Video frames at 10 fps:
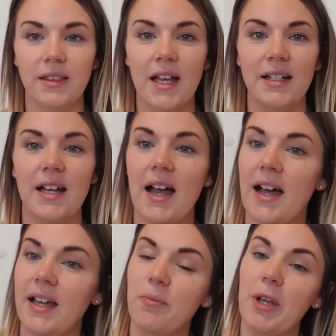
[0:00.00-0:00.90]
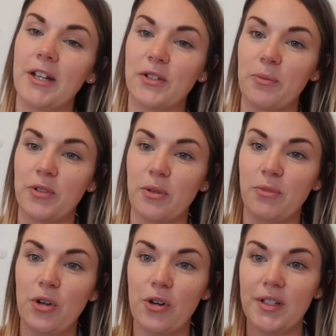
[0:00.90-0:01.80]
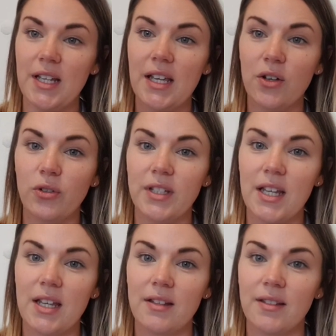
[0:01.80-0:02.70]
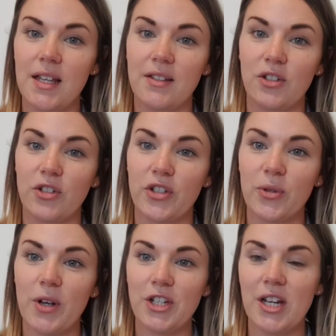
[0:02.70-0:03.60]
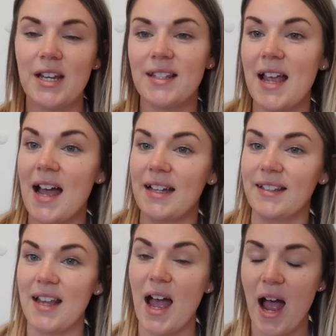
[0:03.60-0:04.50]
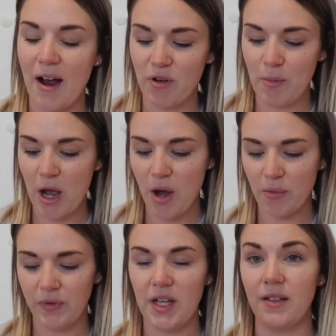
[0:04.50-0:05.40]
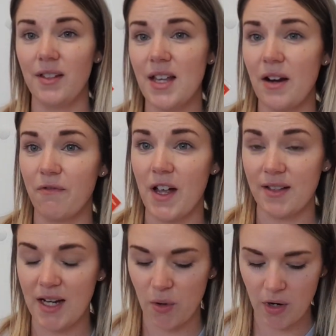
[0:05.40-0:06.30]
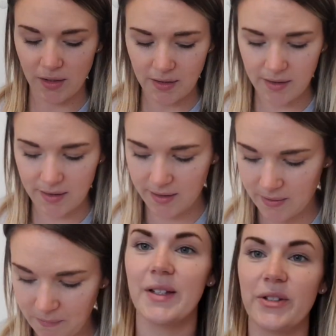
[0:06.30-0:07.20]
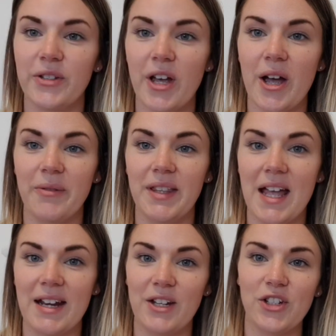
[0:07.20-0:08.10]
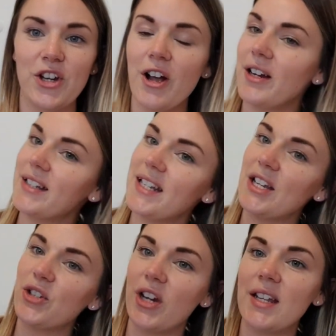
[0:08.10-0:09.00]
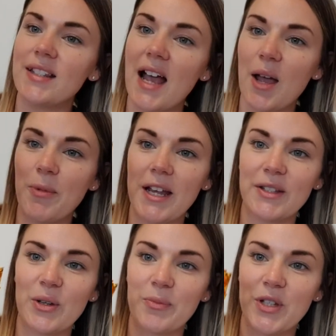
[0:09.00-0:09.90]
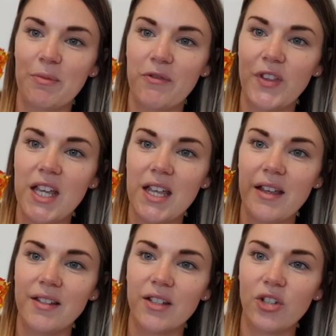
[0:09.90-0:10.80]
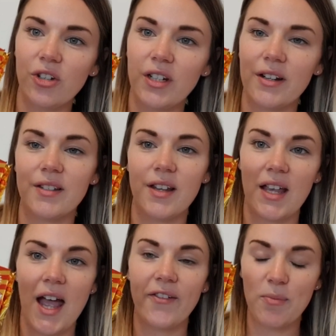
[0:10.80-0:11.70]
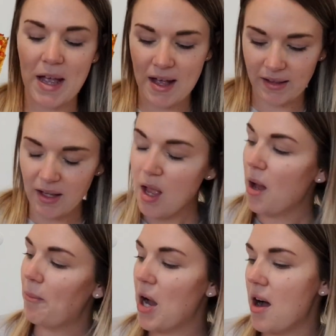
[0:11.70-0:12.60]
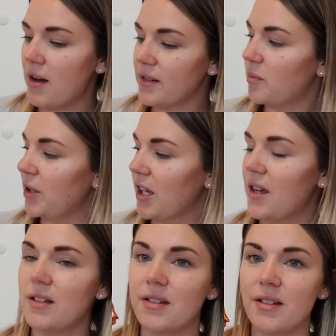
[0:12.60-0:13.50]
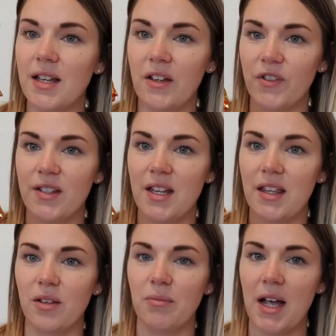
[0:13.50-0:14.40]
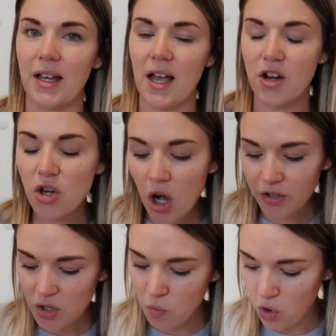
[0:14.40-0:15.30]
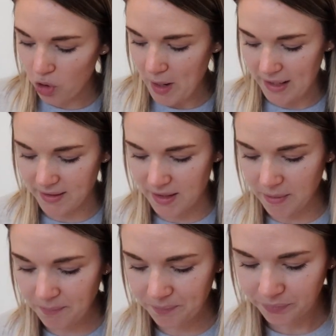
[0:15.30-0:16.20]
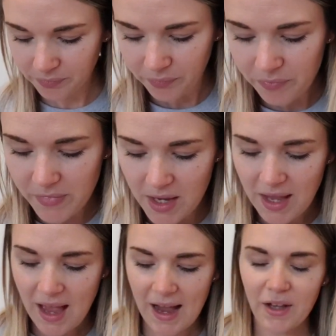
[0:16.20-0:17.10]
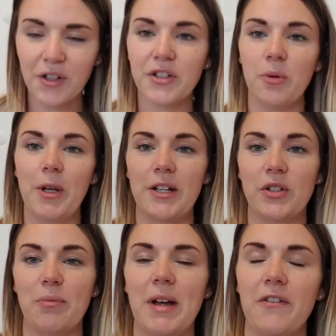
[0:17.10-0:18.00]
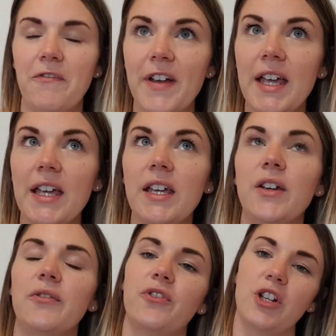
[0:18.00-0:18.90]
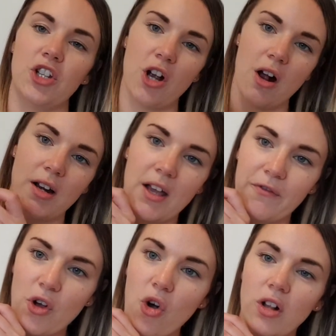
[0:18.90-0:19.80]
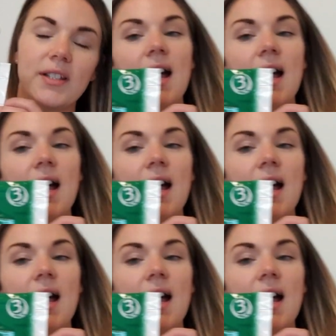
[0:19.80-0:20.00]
Then I picked up some naughty goodies. These are just squashies and Haribo. They're the Tangtastic ones. So then chocolatey treats, I picked up some of these Tonics caramel bars, because if I see them, I cannot walk past them. I also picked up my favourite chocolate of all